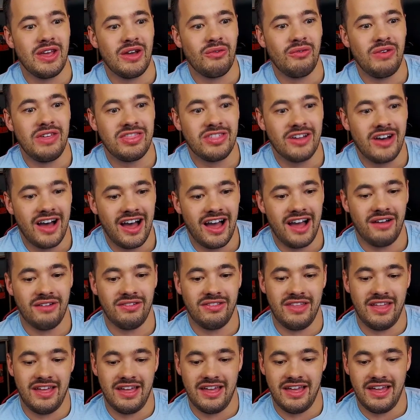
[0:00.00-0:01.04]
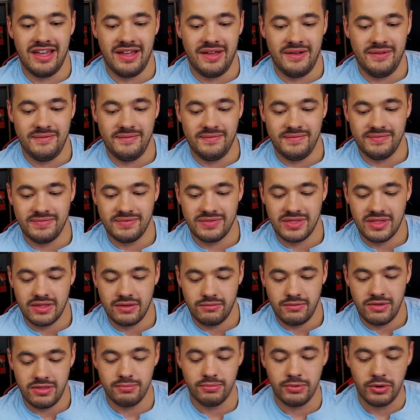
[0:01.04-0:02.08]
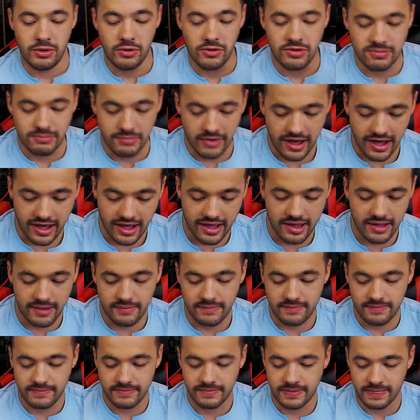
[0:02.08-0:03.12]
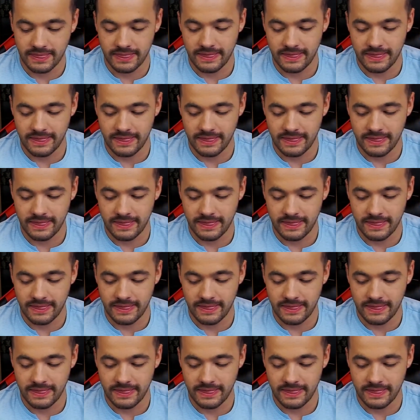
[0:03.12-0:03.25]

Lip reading: we thought the, with Bruno's mom